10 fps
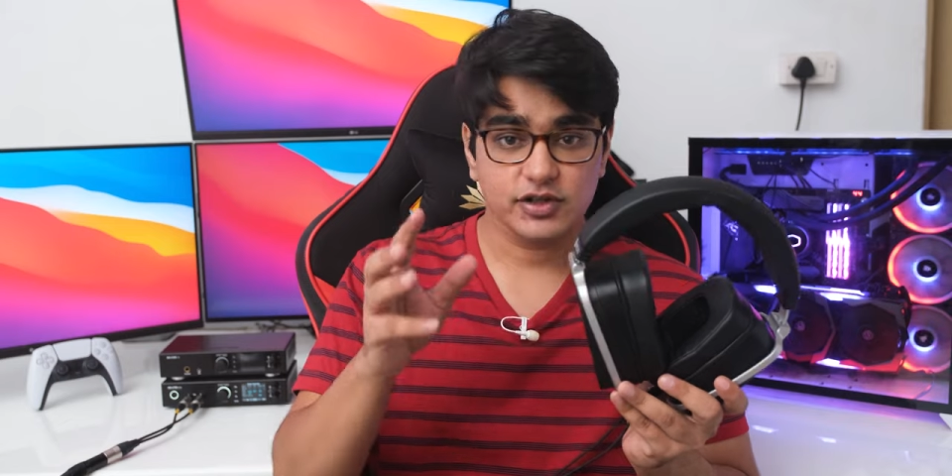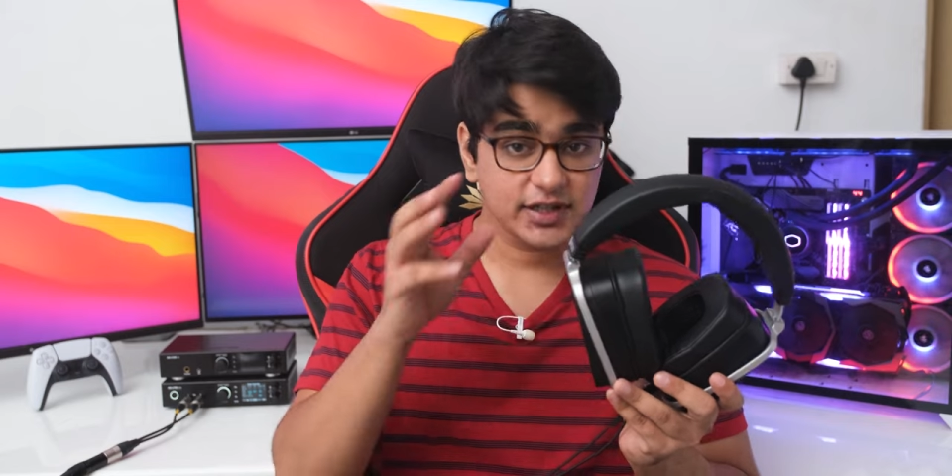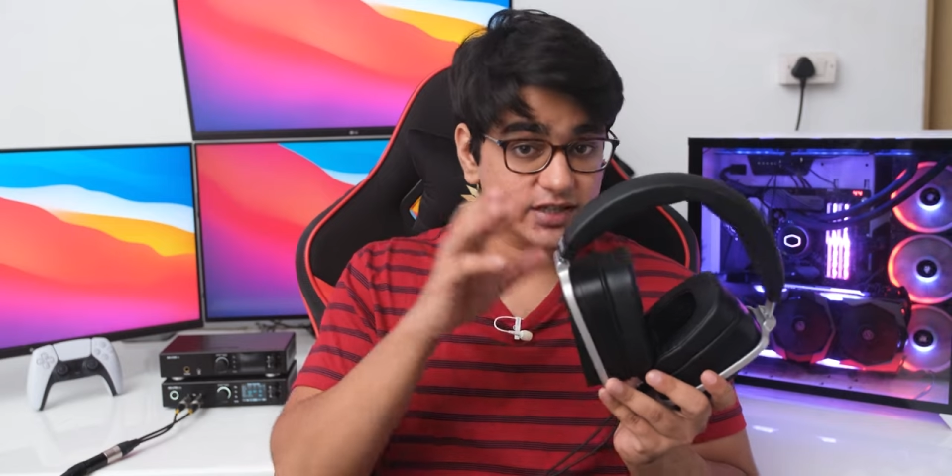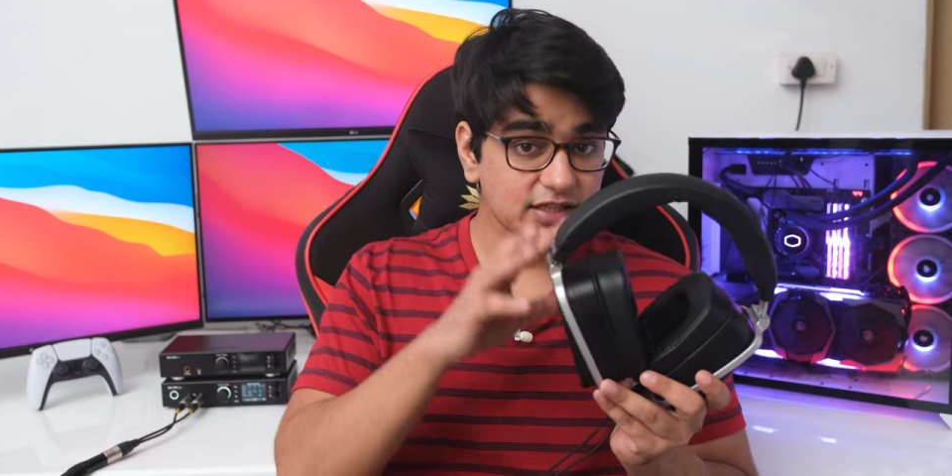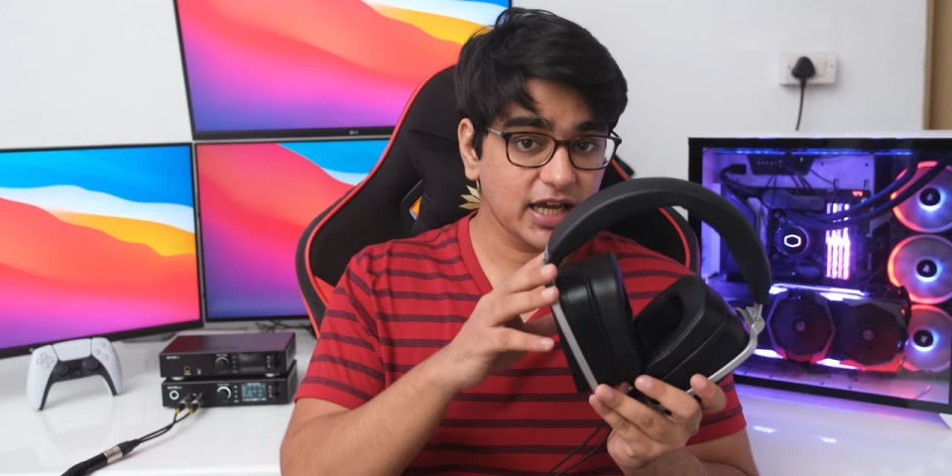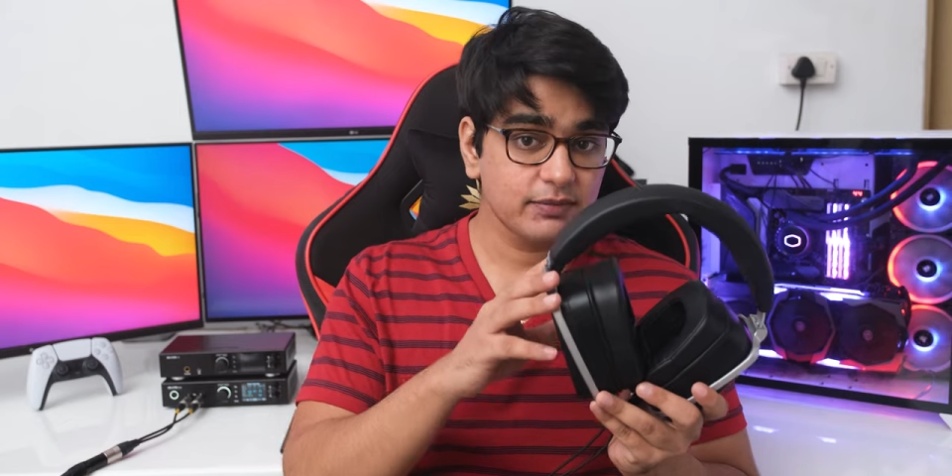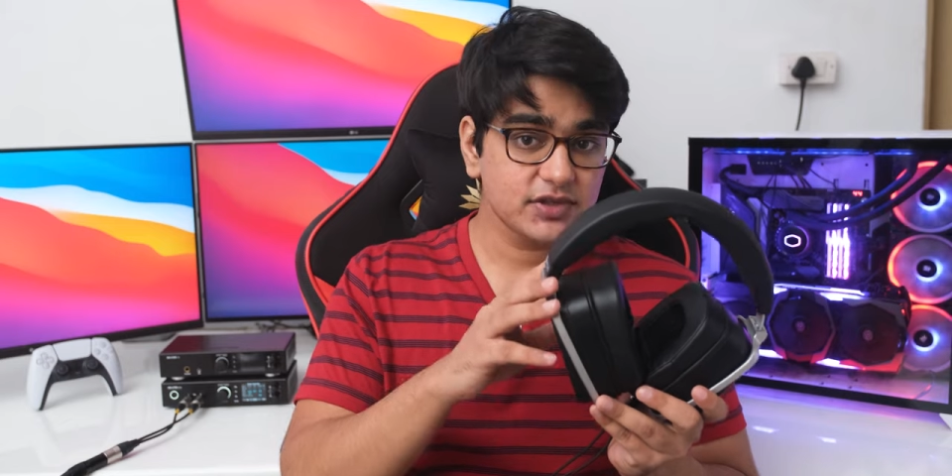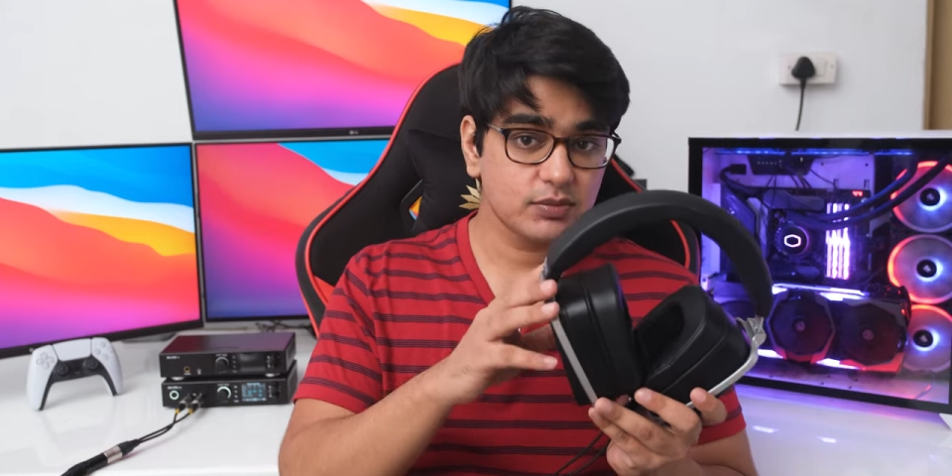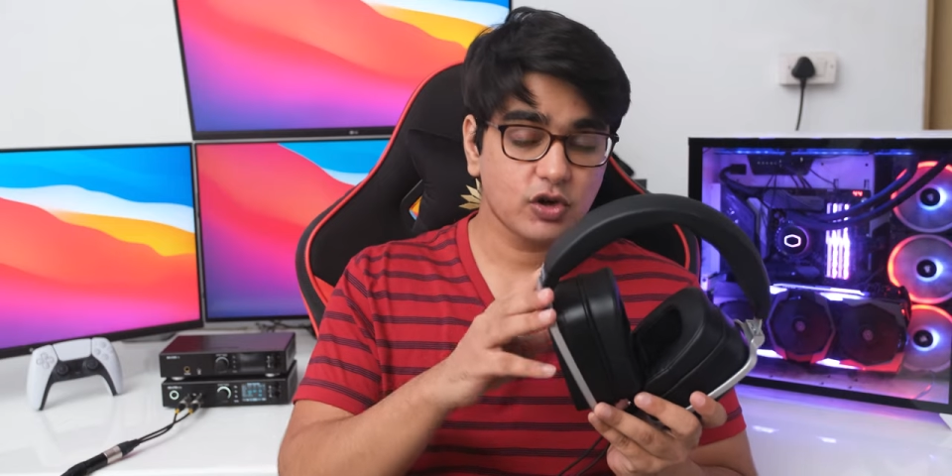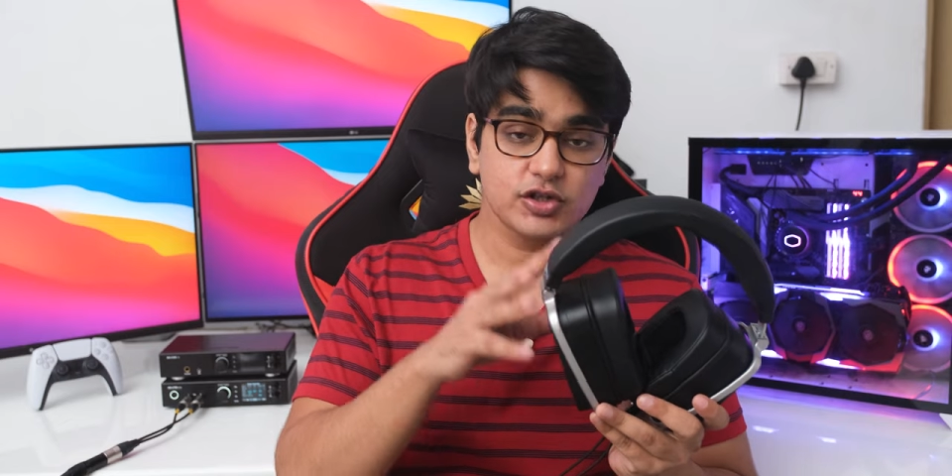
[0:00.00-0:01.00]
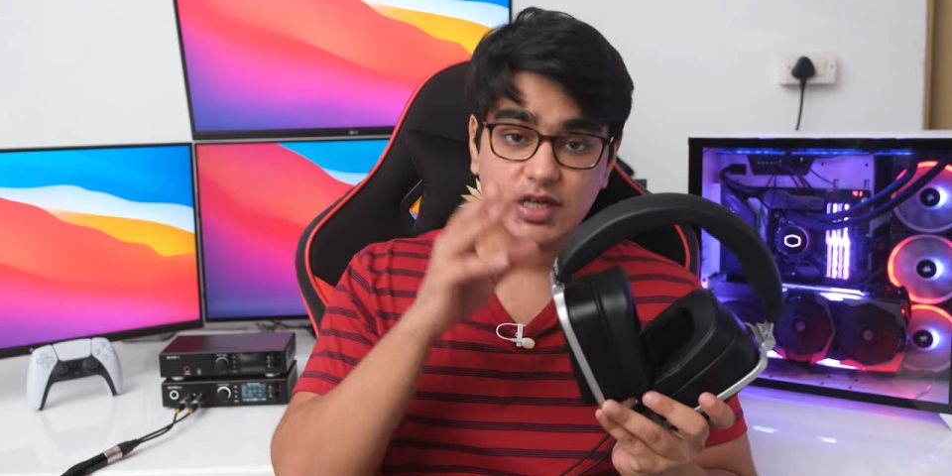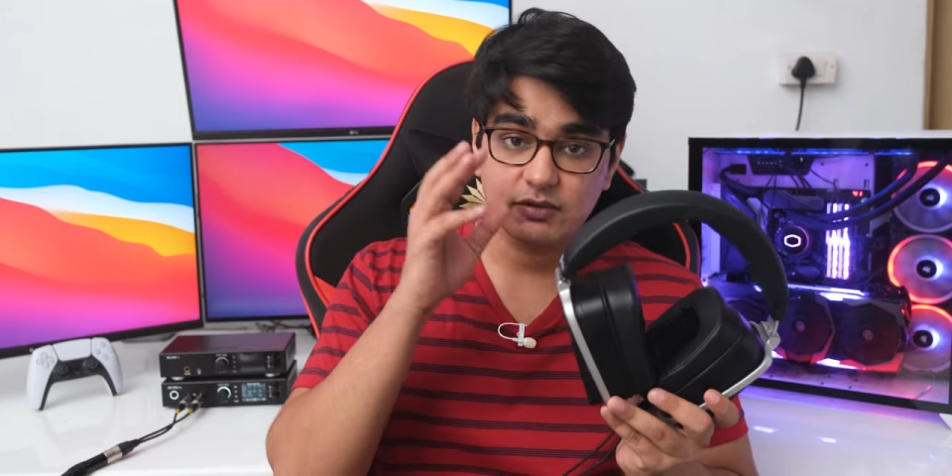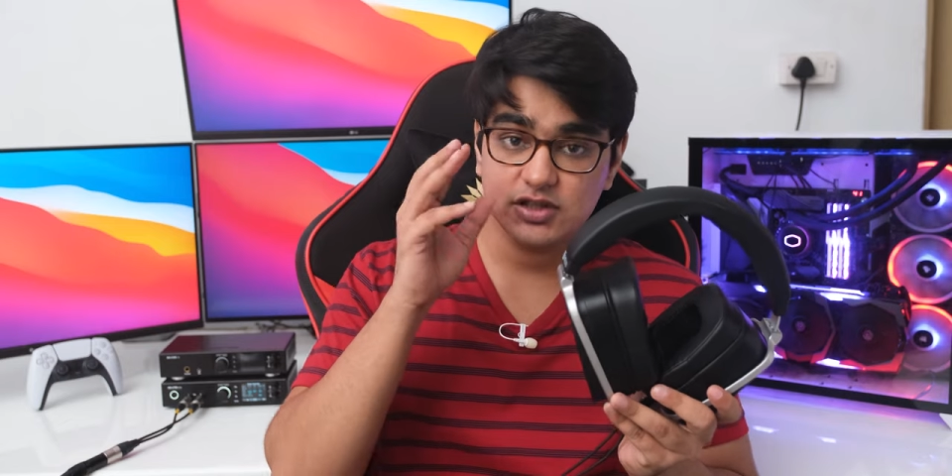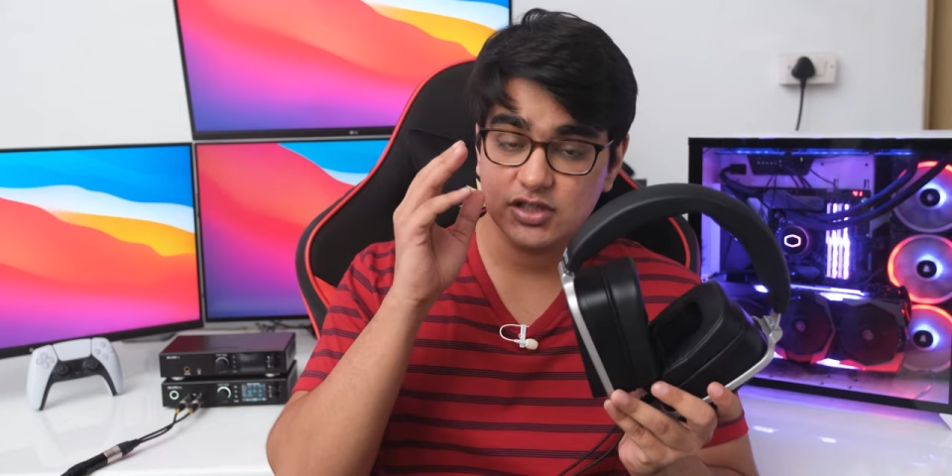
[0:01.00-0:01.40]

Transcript: or 6 times because I was